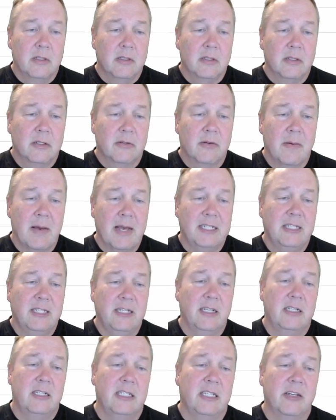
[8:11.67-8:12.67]
So I'm
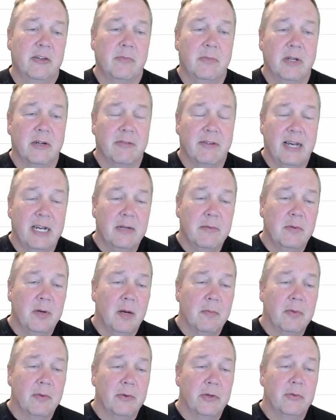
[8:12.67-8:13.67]
asking it to give me a random
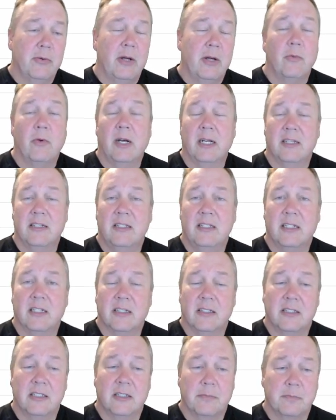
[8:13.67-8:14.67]
number between 1 and
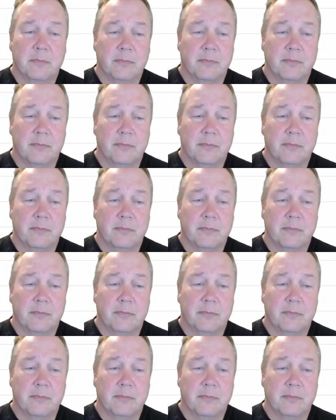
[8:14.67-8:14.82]
6.